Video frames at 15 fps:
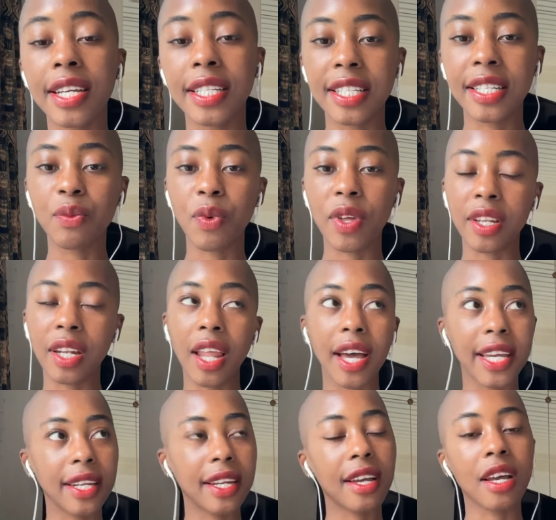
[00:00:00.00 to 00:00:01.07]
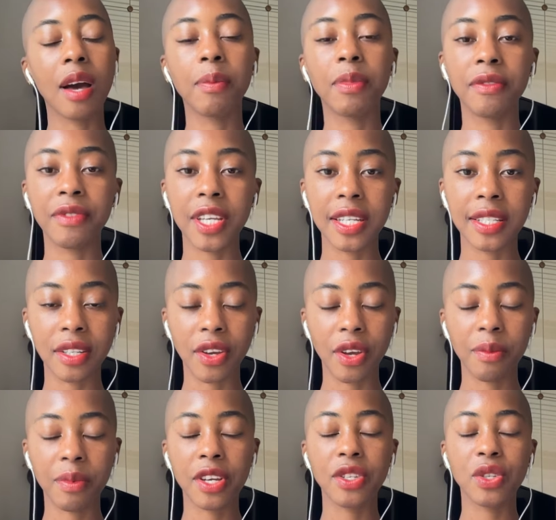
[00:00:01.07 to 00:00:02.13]
I did with Light a couple of years
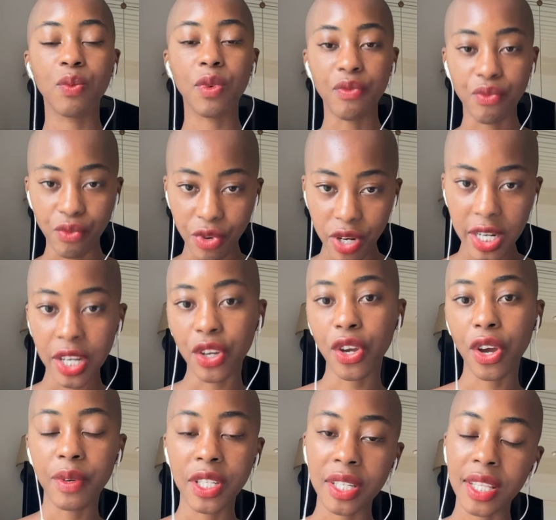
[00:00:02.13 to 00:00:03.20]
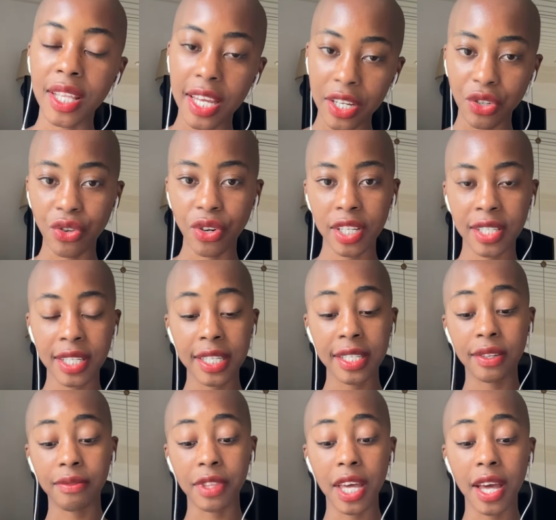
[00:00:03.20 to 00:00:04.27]
ago, because we really go into the
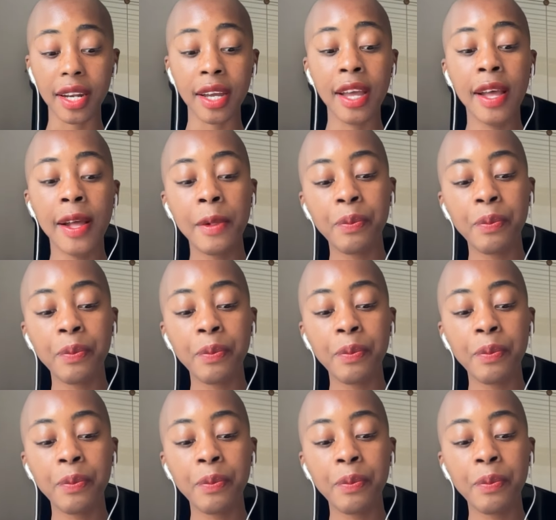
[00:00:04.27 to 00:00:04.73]
intricacies of that.